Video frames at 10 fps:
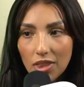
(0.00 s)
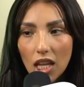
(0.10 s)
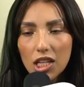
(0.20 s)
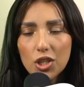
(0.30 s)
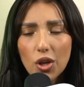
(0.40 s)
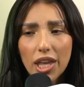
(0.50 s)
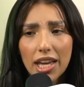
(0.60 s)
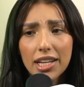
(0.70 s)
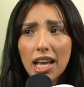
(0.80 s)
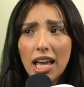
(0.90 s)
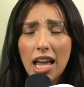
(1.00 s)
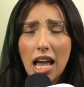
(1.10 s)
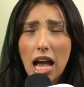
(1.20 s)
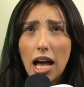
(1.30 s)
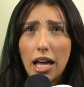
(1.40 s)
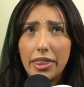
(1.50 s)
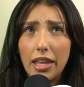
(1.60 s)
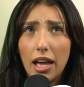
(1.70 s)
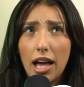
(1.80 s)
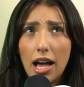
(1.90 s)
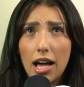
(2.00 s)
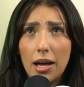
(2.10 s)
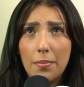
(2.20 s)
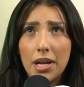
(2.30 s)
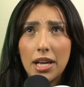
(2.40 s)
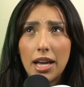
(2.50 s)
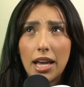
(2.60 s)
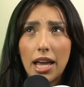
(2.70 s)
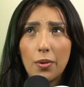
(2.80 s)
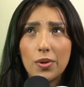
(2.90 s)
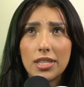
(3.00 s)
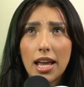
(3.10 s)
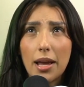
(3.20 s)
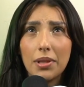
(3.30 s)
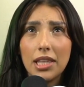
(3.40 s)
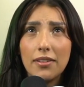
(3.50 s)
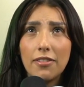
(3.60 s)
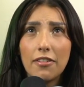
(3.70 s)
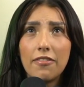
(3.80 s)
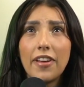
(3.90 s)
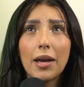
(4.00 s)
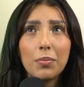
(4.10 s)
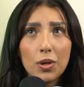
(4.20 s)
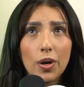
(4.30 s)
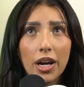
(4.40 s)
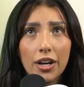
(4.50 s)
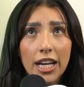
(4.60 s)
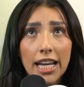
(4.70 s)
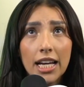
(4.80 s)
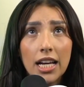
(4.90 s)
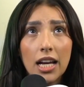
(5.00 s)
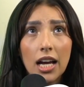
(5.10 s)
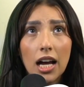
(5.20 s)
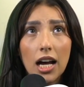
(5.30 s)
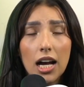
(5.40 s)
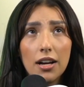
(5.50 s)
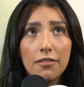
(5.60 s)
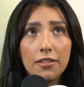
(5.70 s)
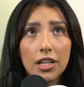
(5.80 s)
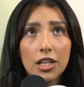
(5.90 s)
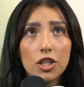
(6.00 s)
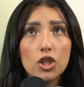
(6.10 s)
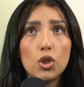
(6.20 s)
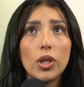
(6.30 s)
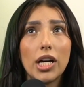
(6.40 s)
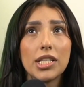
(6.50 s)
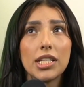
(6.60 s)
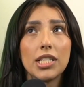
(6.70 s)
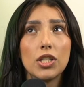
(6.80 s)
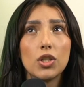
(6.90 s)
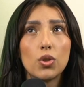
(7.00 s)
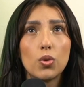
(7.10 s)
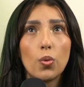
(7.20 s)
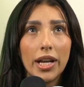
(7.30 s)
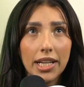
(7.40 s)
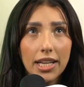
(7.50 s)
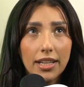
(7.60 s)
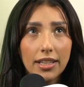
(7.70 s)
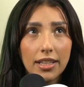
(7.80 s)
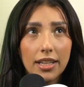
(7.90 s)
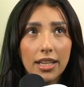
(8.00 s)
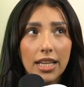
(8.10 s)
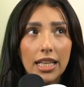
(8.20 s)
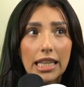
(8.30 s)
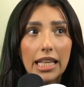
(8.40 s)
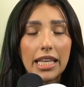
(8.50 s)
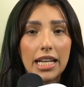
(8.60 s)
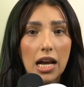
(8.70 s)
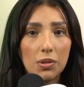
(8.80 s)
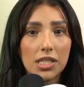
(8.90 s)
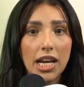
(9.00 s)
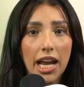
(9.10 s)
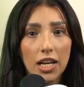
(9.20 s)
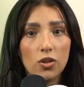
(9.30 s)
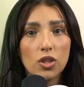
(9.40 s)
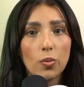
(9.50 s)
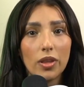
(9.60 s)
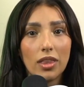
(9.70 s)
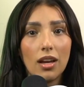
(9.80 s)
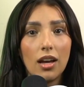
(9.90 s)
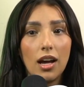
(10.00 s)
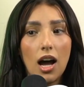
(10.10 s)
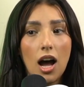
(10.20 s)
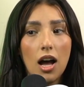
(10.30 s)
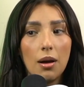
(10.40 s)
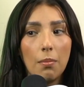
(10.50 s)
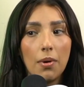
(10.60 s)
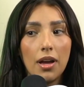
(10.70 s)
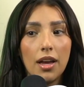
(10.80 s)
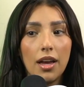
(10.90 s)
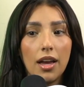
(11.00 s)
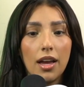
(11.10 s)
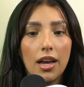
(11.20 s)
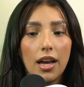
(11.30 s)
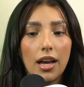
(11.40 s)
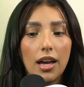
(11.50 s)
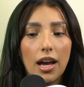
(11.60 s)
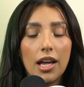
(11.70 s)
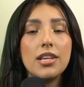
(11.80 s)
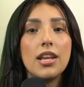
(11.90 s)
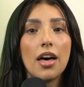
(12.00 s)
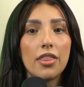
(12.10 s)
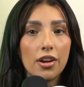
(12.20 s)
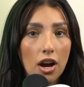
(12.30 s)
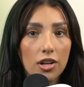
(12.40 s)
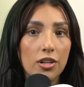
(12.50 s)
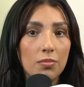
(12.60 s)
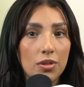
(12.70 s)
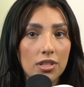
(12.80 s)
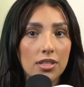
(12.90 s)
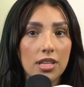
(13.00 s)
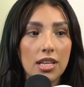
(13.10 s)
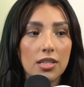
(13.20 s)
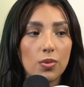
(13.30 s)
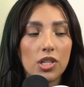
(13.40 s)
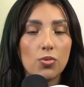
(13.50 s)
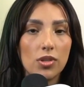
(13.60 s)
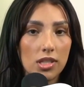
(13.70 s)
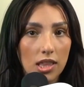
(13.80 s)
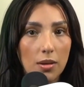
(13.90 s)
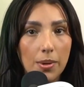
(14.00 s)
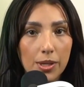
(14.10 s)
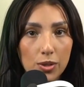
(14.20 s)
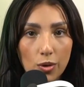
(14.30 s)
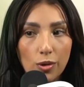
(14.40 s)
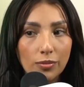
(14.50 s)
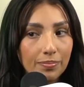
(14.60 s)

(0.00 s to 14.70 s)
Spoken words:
So then, it was, I believe, February of 2020 that then I was diagnosed with another autoimmune disease, which was in the muscle.